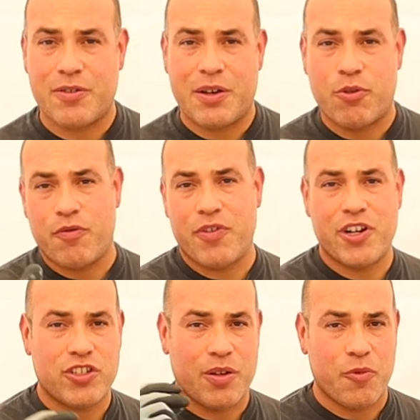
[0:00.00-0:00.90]
I was able to
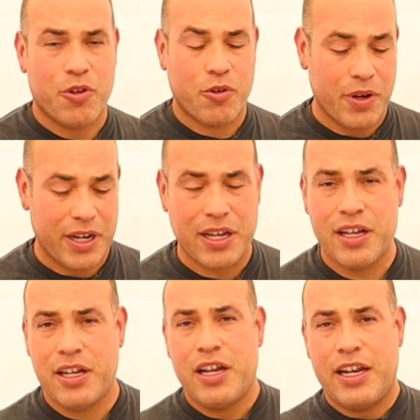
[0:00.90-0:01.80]
finish them real quick.
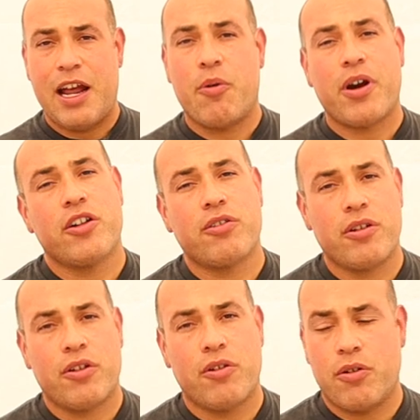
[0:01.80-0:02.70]
Now we're going to do
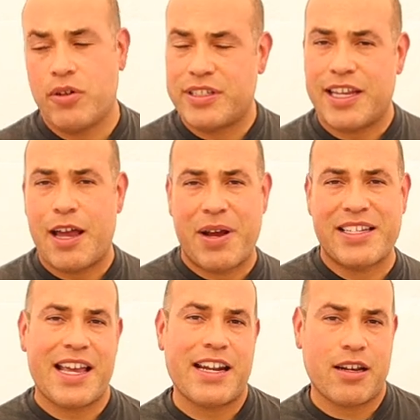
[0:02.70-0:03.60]
a little
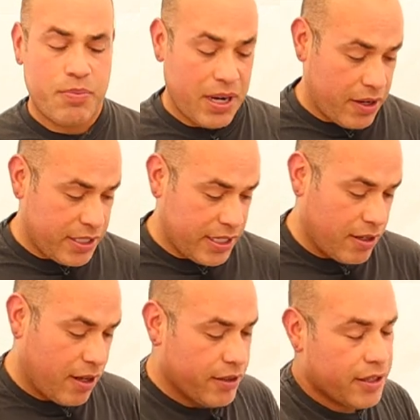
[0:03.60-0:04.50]
side-by-side comparison
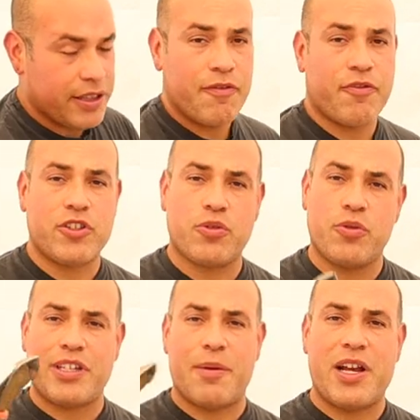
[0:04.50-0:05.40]
on the different
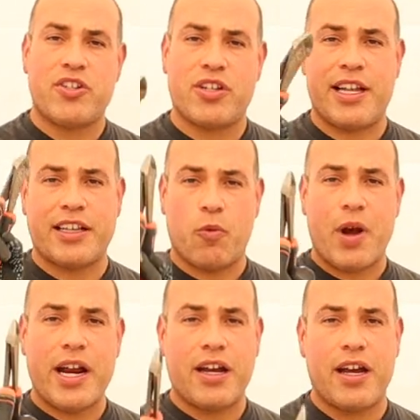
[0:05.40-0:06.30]
tools I mentioned, like the
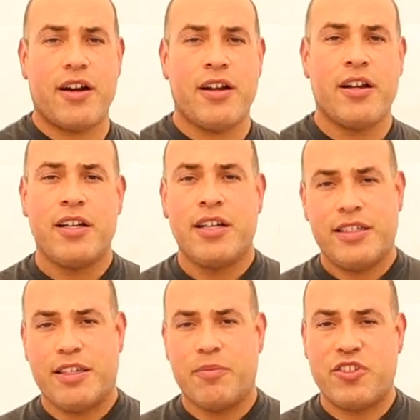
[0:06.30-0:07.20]
wire cutter,
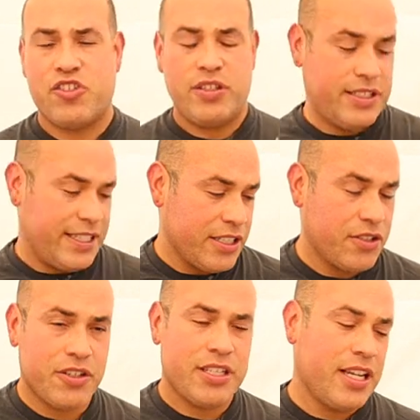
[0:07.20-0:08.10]
some
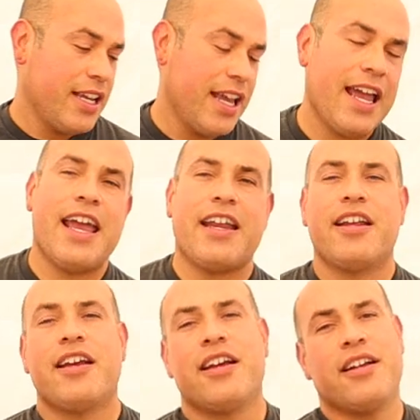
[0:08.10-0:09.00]
scissors,
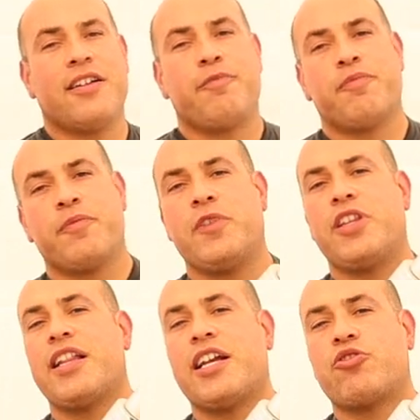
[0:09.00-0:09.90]
and
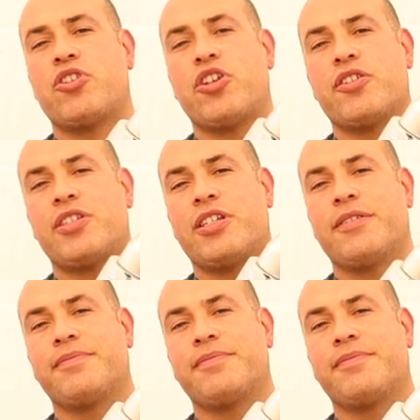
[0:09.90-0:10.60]
the electric shears.